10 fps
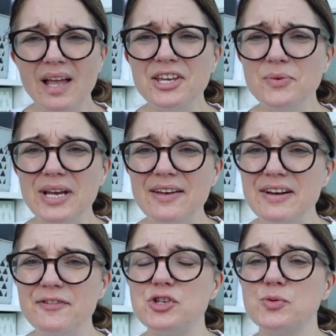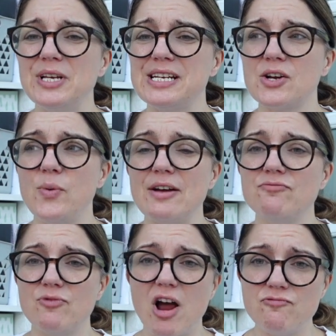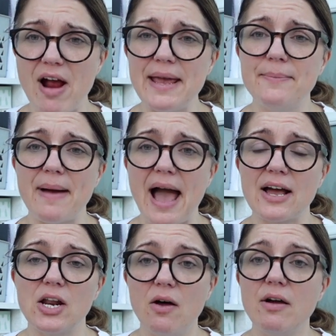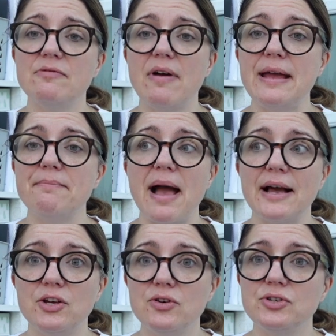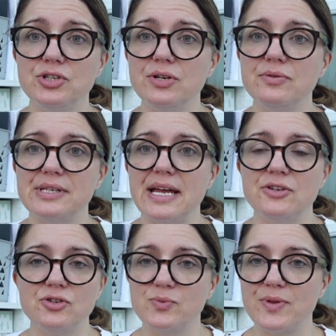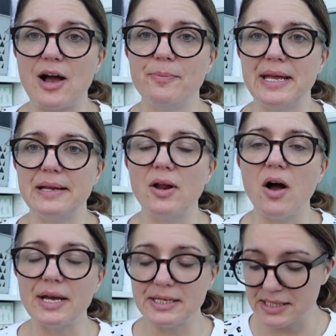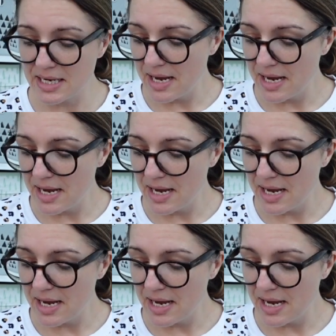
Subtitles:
And you, even if you just wanted a light rain mac, you could use it just without being lined.